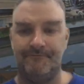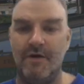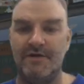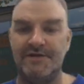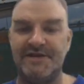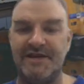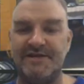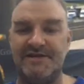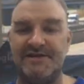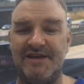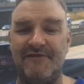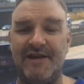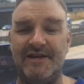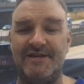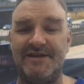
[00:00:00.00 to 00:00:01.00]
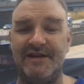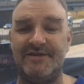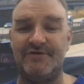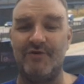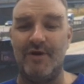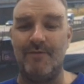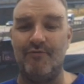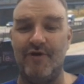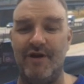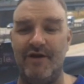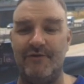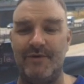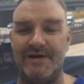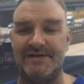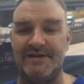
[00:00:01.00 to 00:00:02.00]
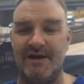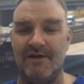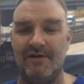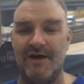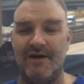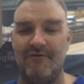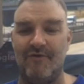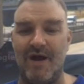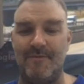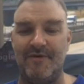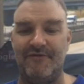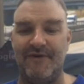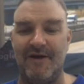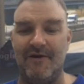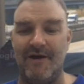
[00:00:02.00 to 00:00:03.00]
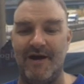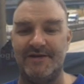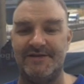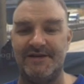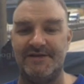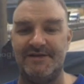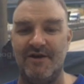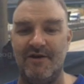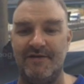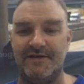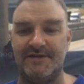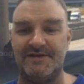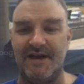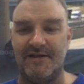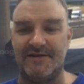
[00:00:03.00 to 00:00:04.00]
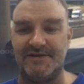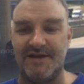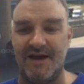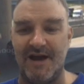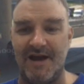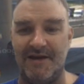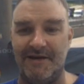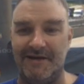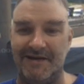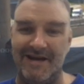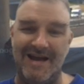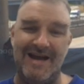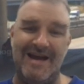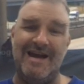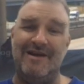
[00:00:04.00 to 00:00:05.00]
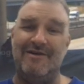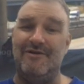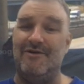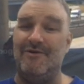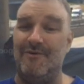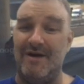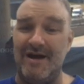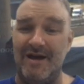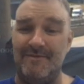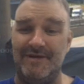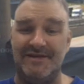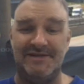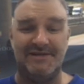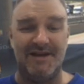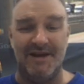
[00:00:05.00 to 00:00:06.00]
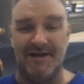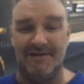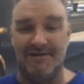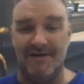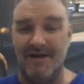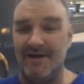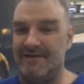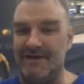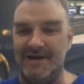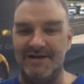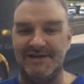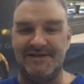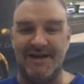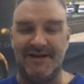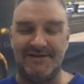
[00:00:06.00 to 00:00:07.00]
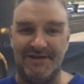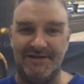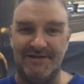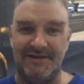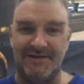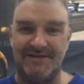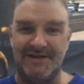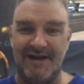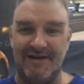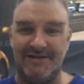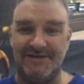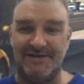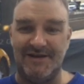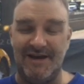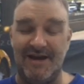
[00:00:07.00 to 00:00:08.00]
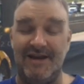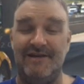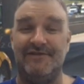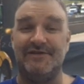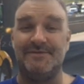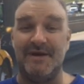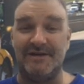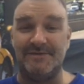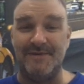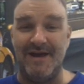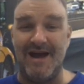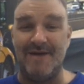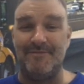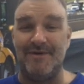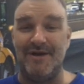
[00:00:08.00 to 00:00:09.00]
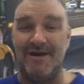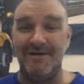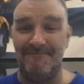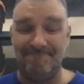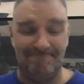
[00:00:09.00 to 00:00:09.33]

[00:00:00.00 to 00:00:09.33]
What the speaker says: Here's the 76th Street Bridge. We see a lot of rapid-fire exits here on the south side, and I don't know why, but seeing these exits on the south side, it just makes me happy.